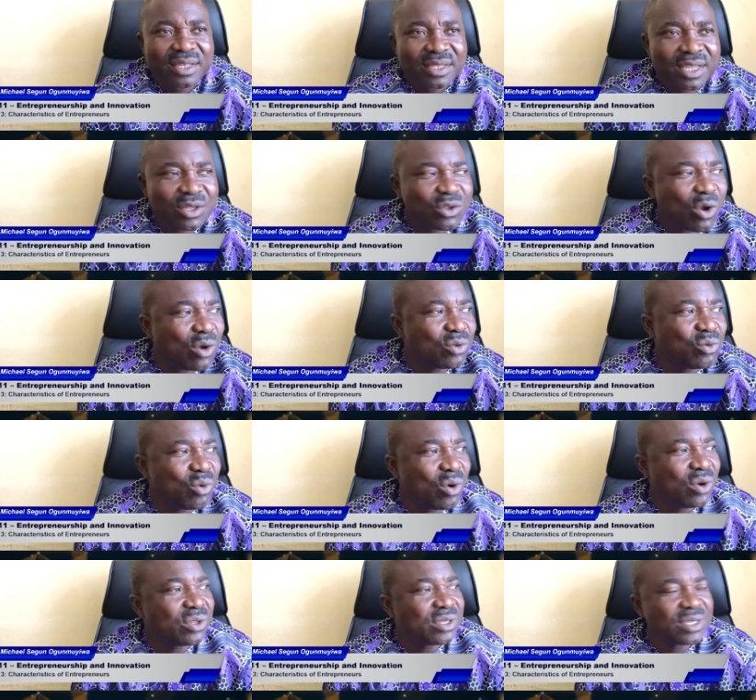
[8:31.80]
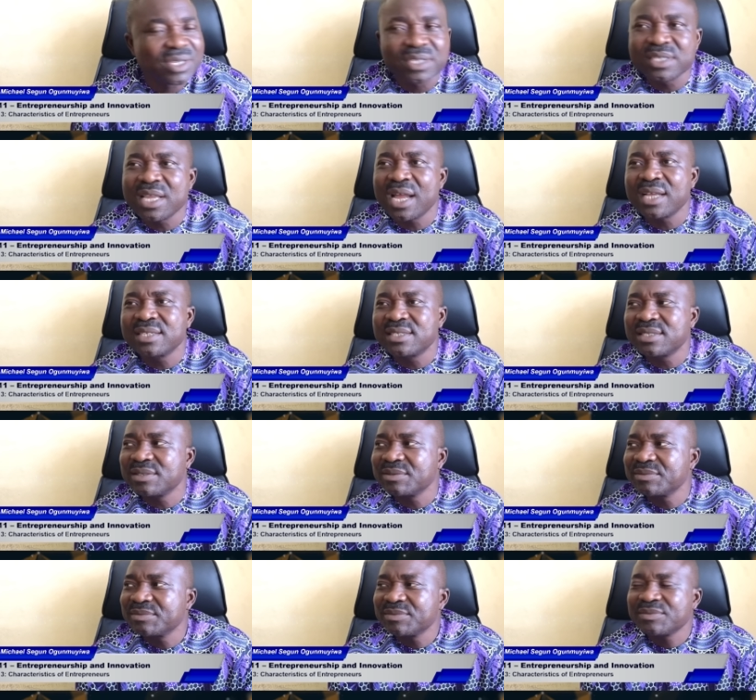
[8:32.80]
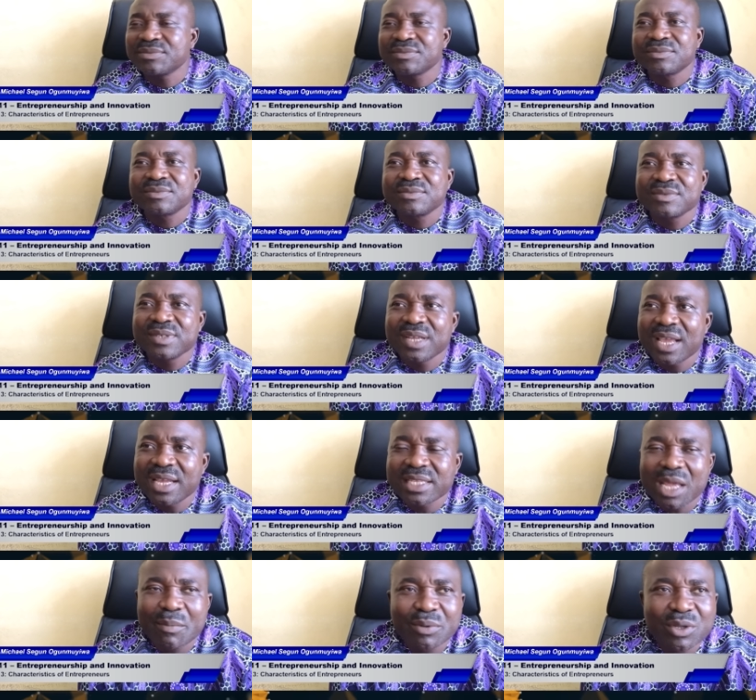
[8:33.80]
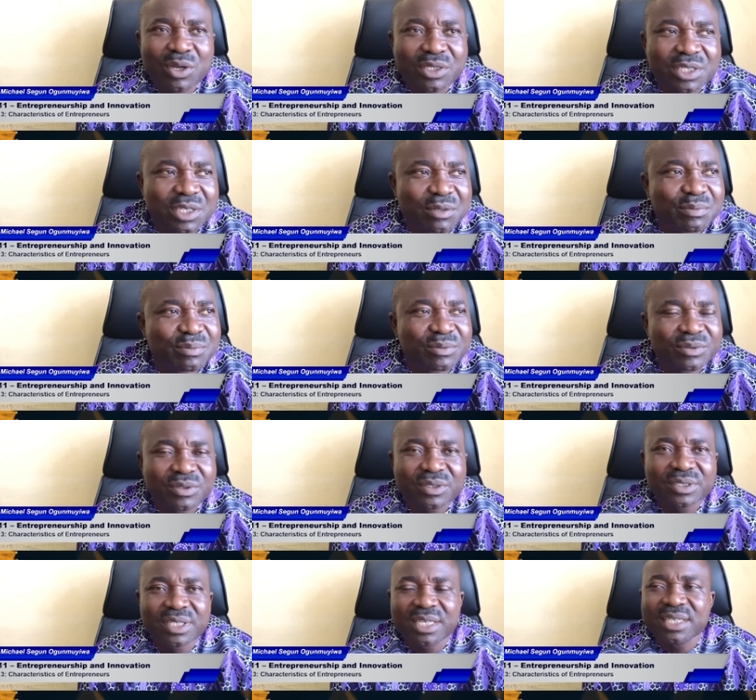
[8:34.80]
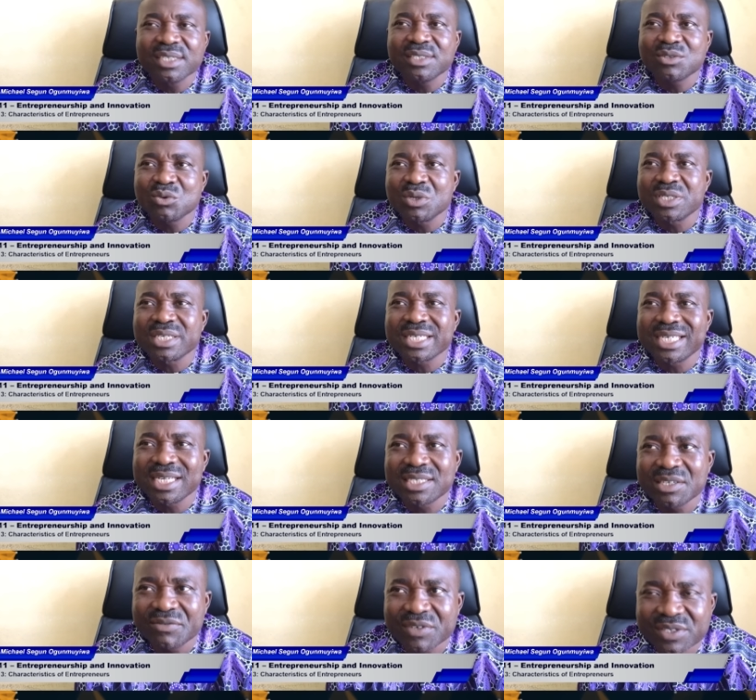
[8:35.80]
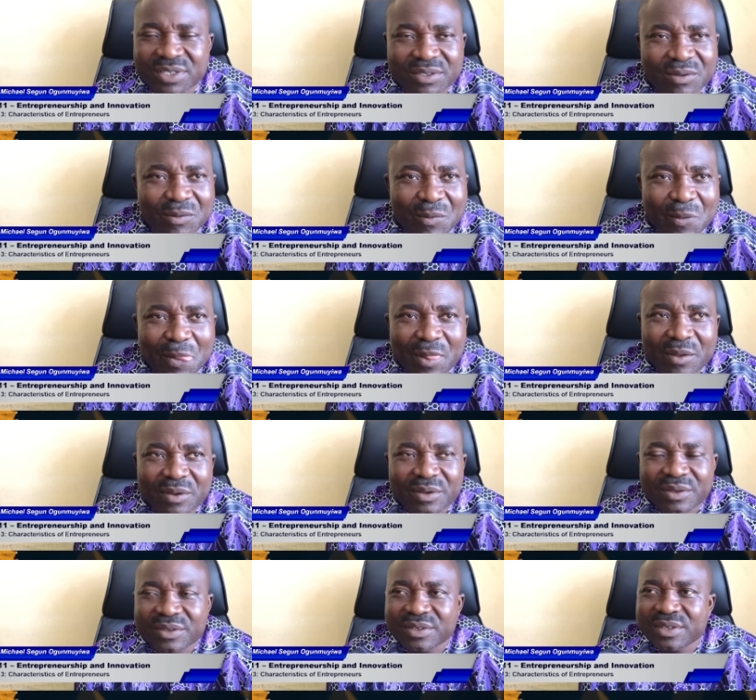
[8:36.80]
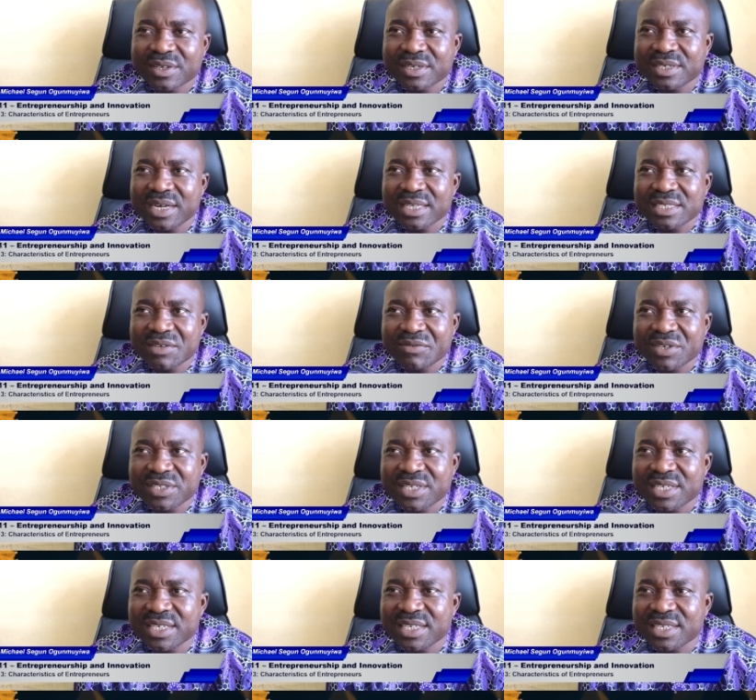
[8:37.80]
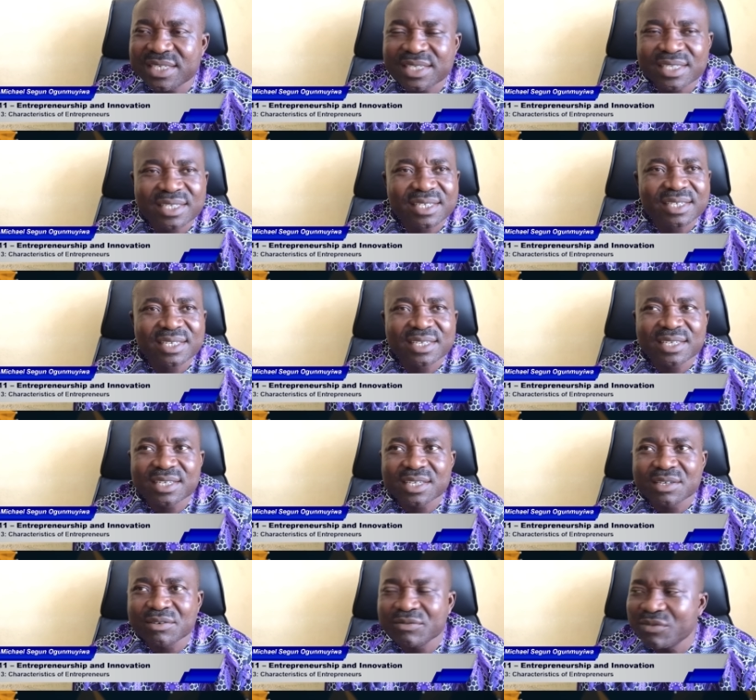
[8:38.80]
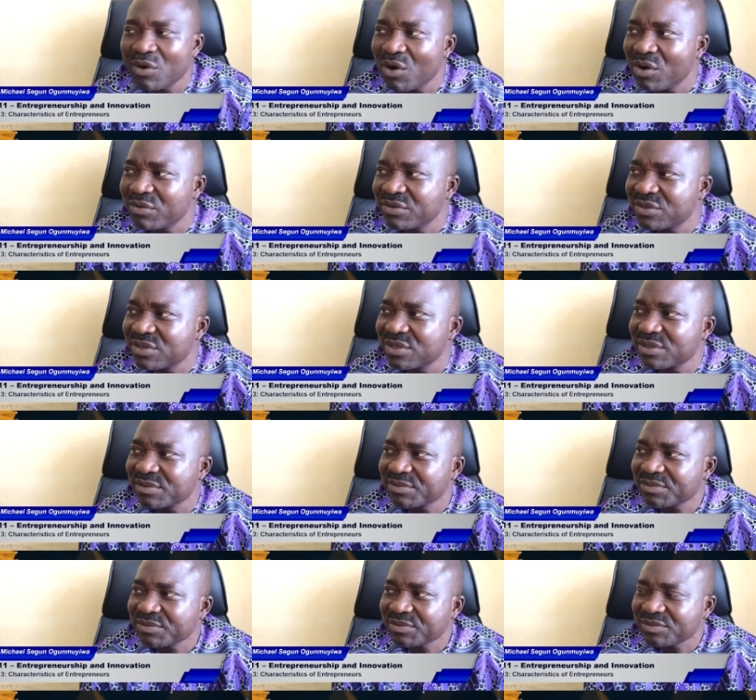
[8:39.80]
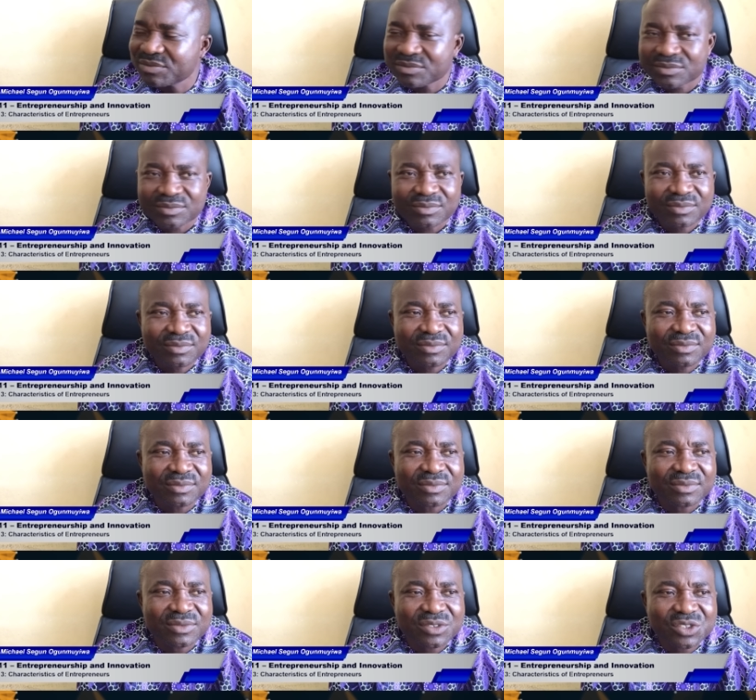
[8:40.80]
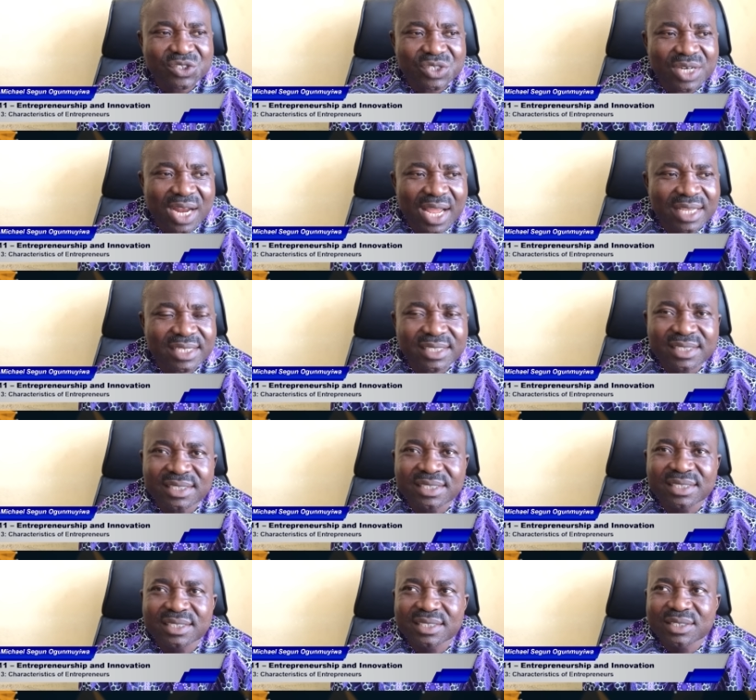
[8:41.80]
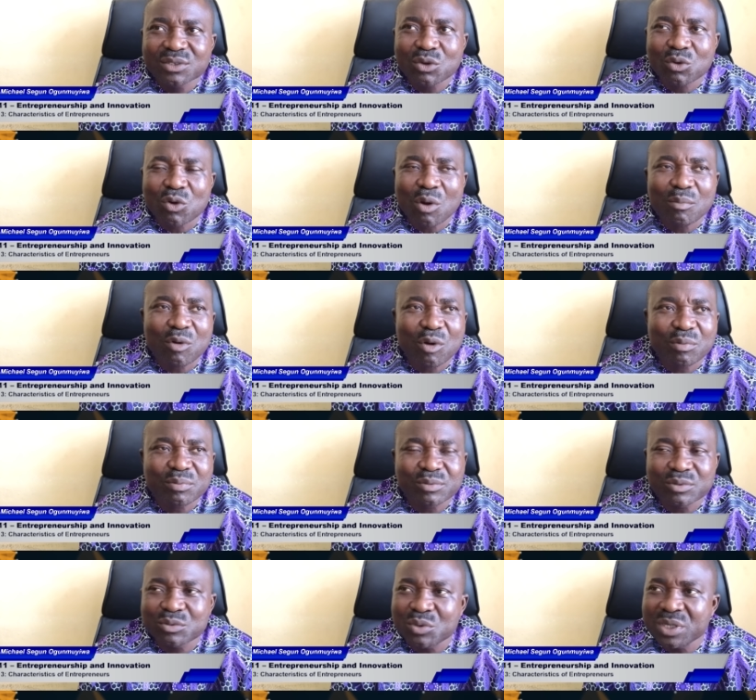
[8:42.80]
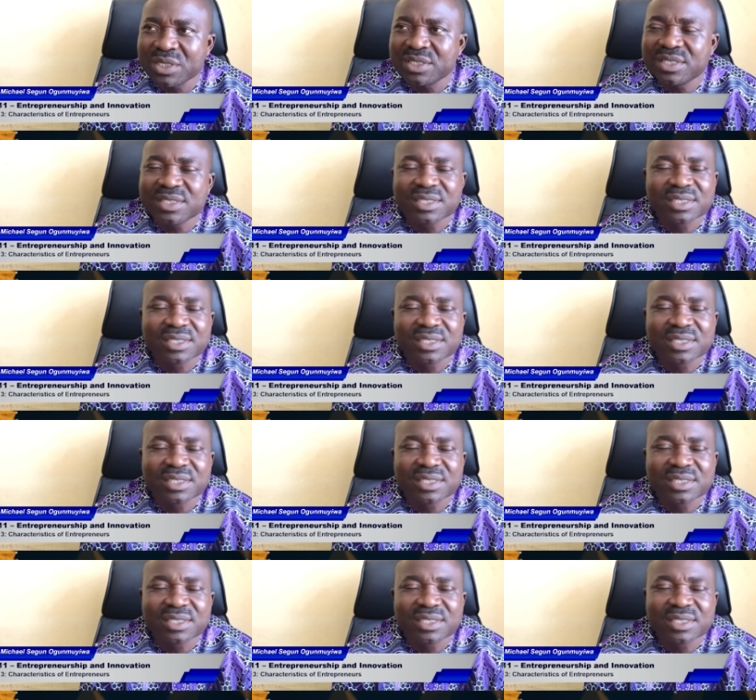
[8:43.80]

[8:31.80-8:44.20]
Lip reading: The third one is that entrepreneurship deals with creativity. Creativity involves trying to come up with